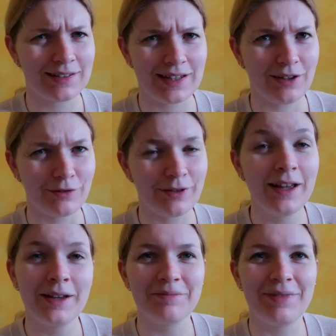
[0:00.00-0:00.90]
stuff,
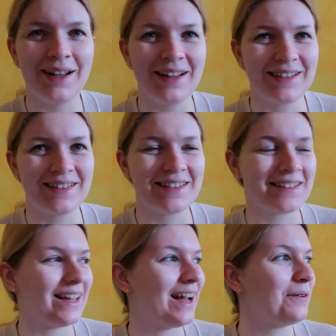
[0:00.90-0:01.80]

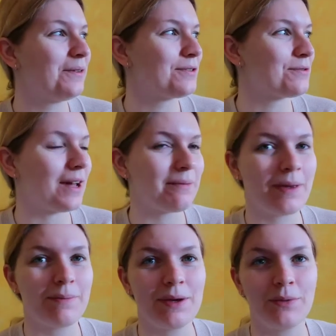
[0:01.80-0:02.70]
but I will try
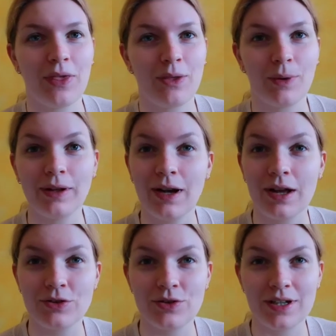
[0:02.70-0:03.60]
maybe with
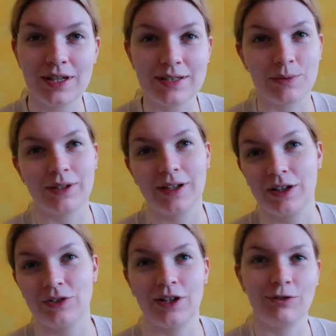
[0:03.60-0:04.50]
100,
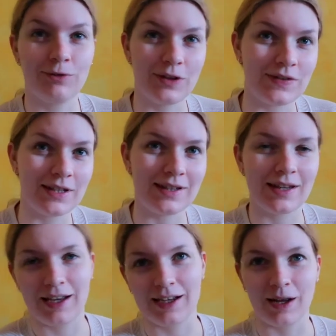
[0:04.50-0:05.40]
150,
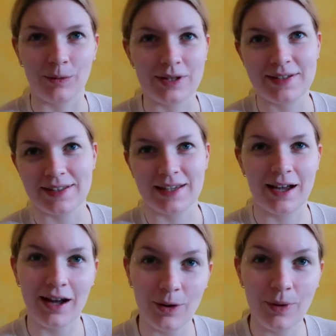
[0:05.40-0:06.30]
and I will see
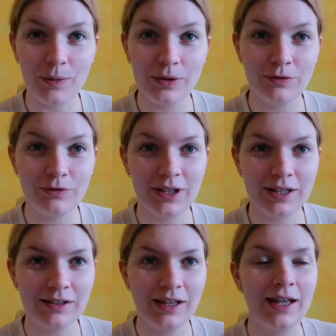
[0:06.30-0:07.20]
how I will
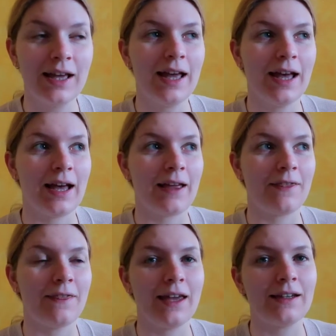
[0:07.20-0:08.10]
feel,
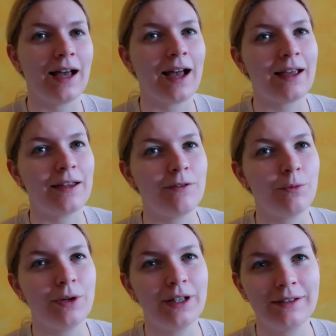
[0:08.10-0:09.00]
and then I
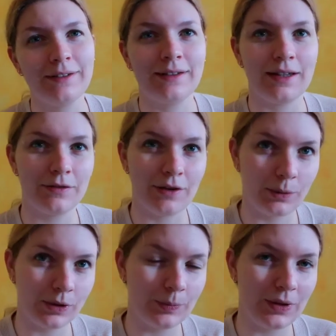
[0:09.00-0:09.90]
will see if I
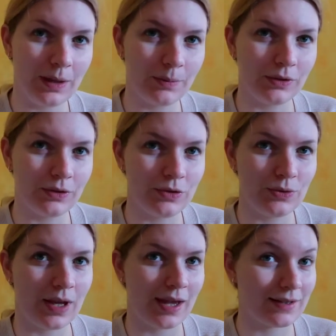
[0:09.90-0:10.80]
will be able
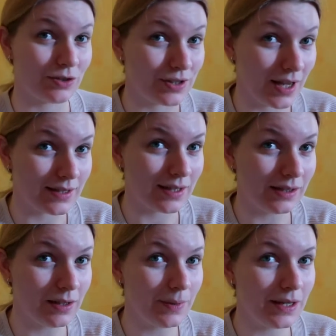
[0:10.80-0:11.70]
to exercise a
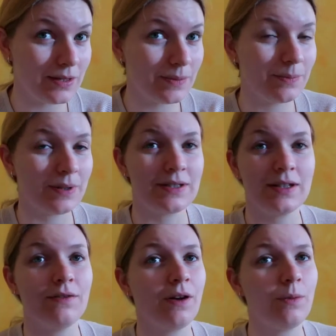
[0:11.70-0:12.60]
little bit. But
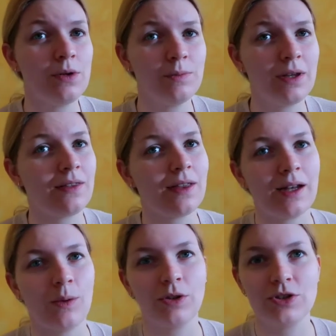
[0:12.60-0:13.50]
if I won't be, then
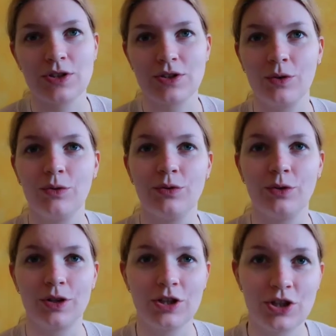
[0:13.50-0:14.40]
I will just go
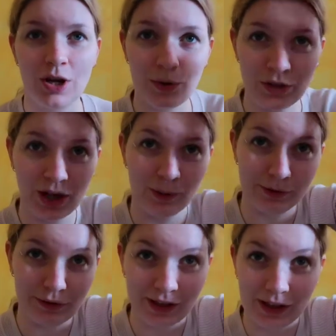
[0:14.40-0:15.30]
for a shower. I
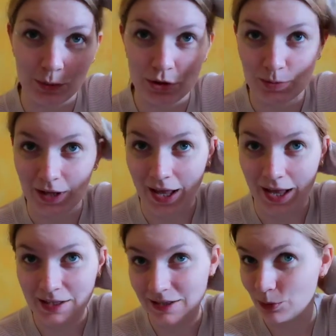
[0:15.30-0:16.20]
will finally wash my
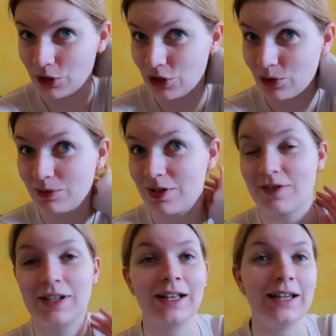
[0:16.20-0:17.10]
head, which
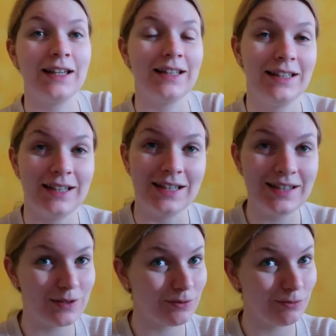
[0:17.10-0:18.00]
definitely
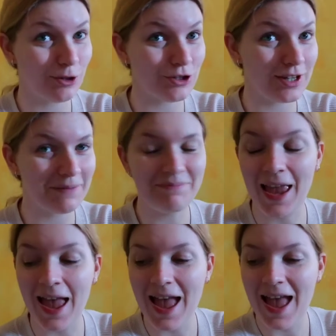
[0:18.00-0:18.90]
needs washing,
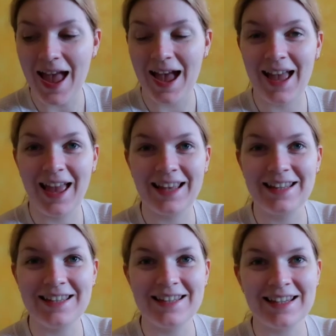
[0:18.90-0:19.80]

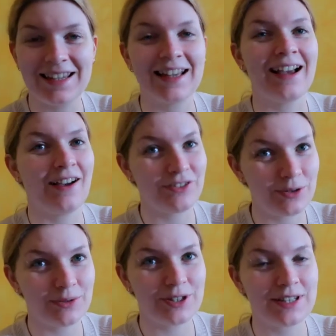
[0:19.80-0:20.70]
and
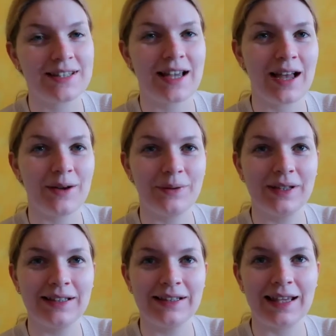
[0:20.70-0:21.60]
afterwards I
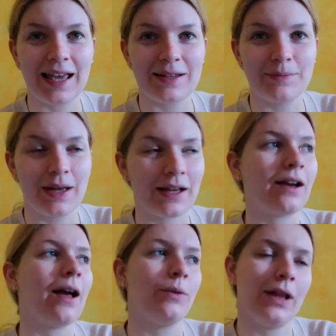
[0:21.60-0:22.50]
will get
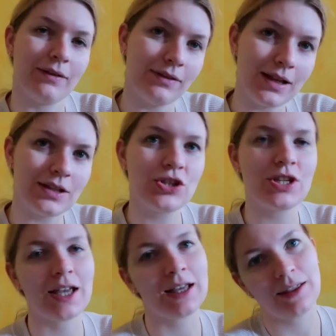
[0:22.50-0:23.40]
back, I will have
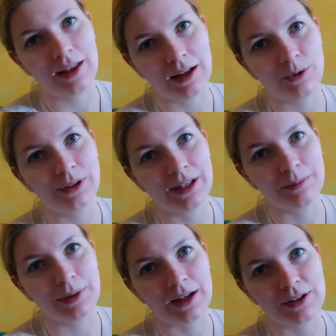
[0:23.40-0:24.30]
lunch, and then I will
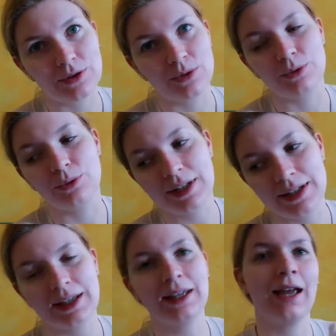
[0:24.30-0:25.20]
get back to
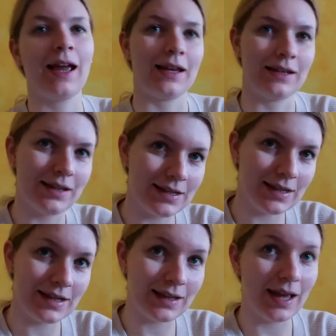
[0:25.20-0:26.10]
reading and
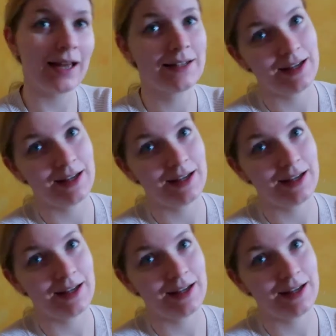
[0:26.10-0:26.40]
knitting and